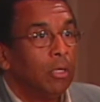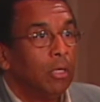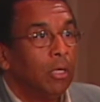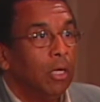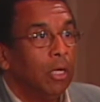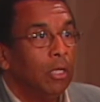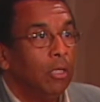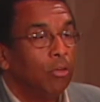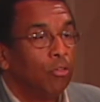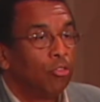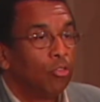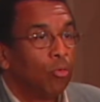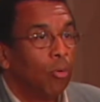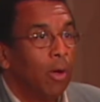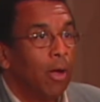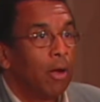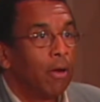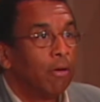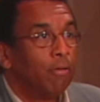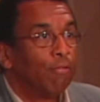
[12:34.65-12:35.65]
in the
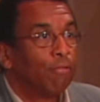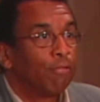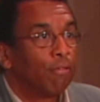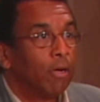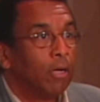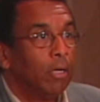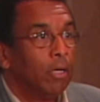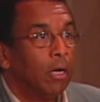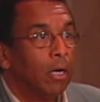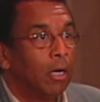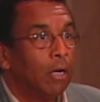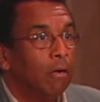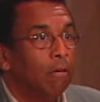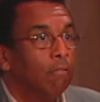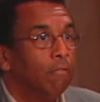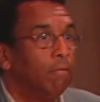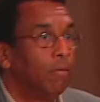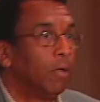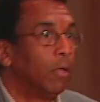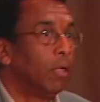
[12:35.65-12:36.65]
square in front
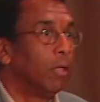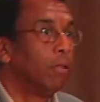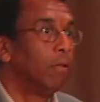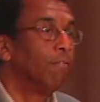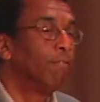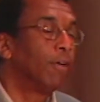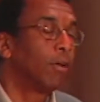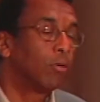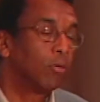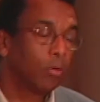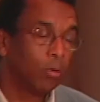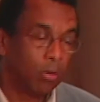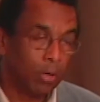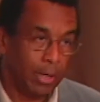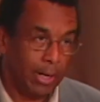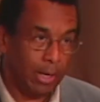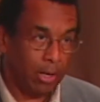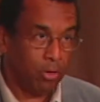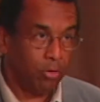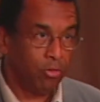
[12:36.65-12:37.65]
of the federal
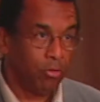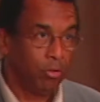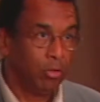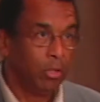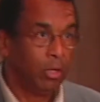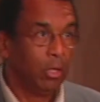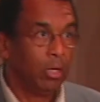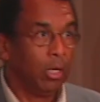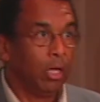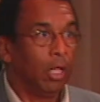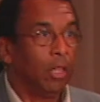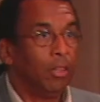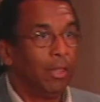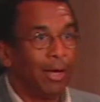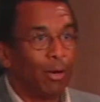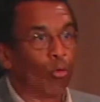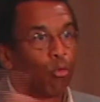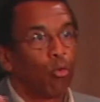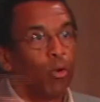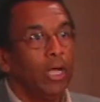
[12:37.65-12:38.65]
courthouse. They
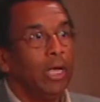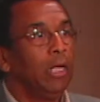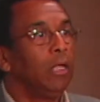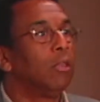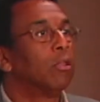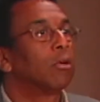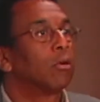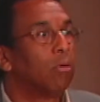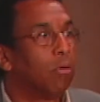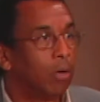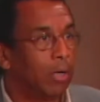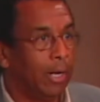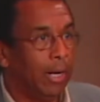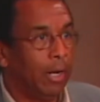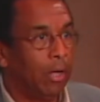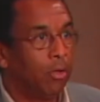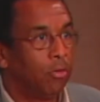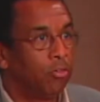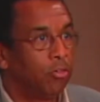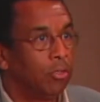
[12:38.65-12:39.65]
ringed the
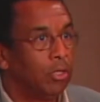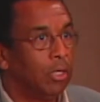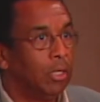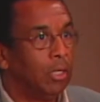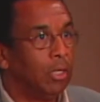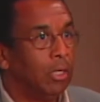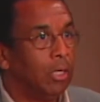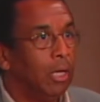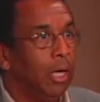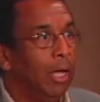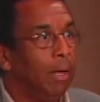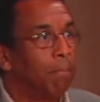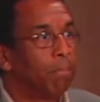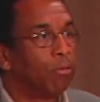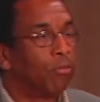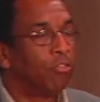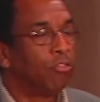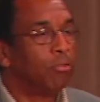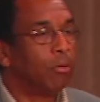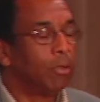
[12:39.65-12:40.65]
courthouse and
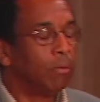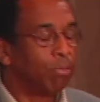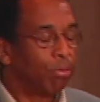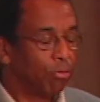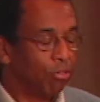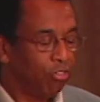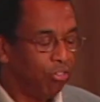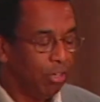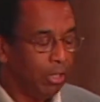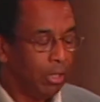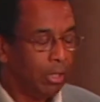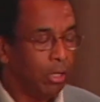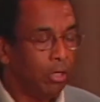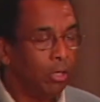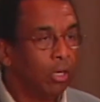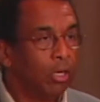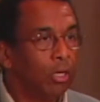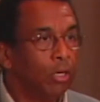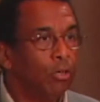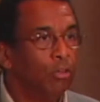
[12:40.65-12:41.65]
proceeded
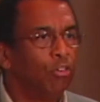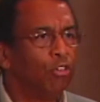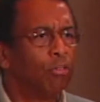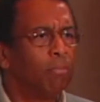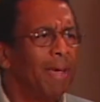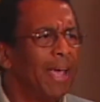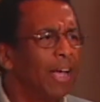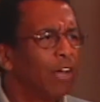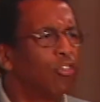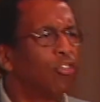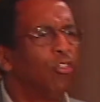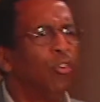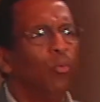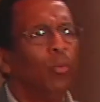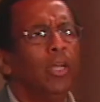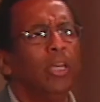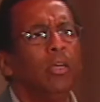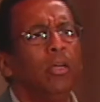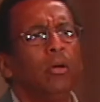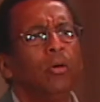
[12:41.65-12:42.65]
to smash the
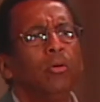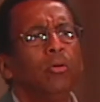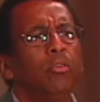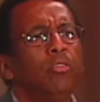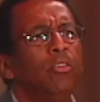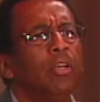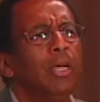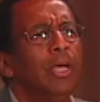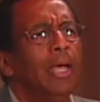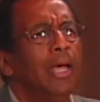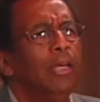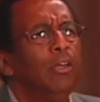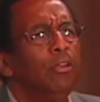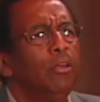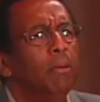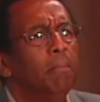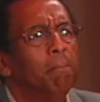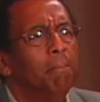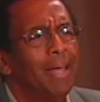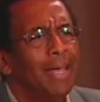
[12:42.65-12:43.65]
windows and to
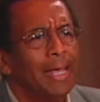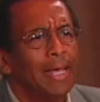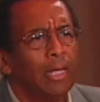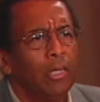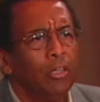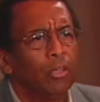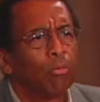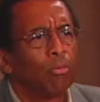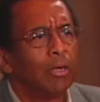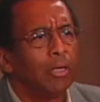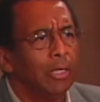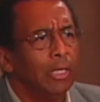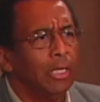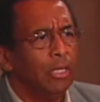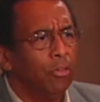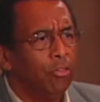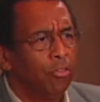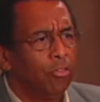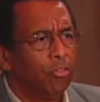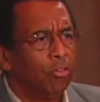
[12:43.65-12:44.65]
demand the
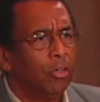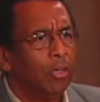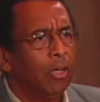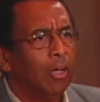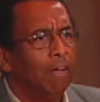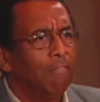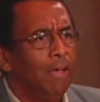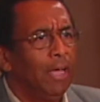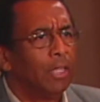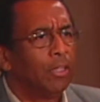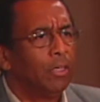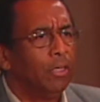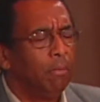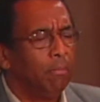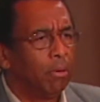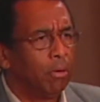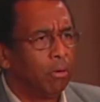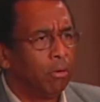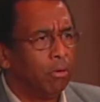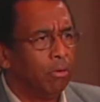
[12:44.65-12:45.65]
release of Anthony
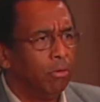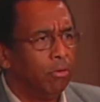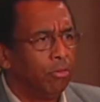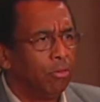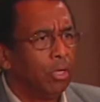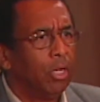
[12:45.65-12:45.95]
Burns.